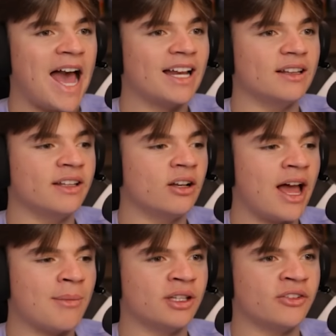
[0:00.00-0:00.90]
had a little
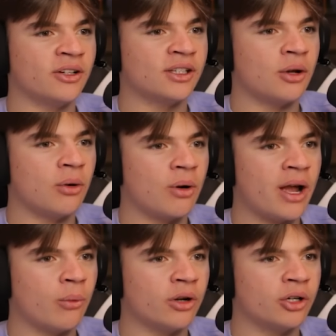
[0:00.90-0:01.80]
atmosphere, so
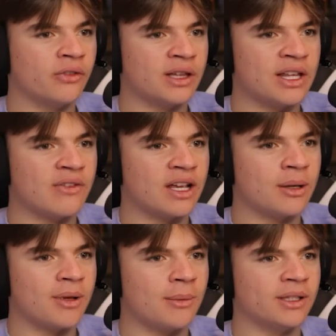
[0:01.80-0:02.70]
I wonder if it's even going
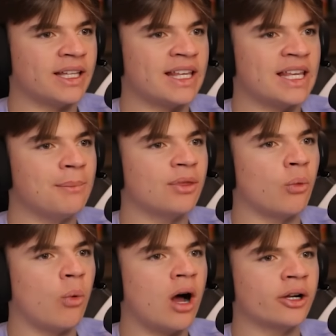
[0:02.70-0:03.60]
to be able to keep the
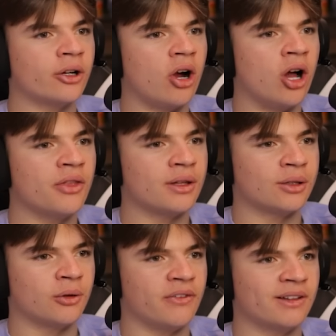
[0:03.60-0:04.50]
water on the
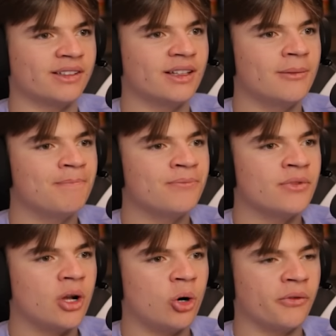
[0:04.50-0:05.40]
surface
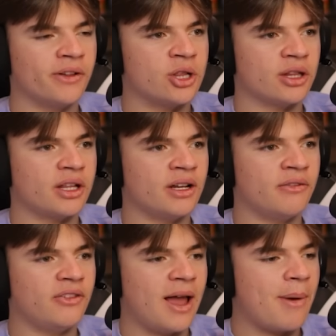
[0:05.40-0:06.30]
or if it's just going to
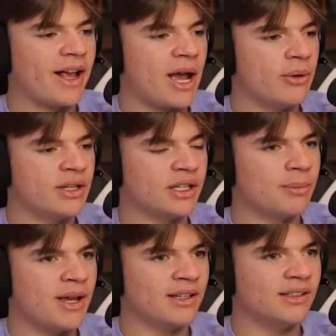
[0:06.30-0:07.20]
fly back out into
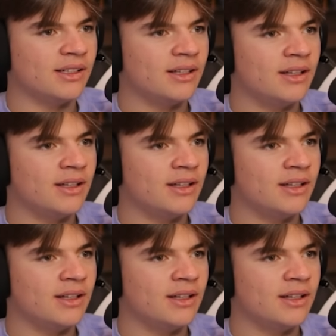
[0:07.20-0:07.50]
space.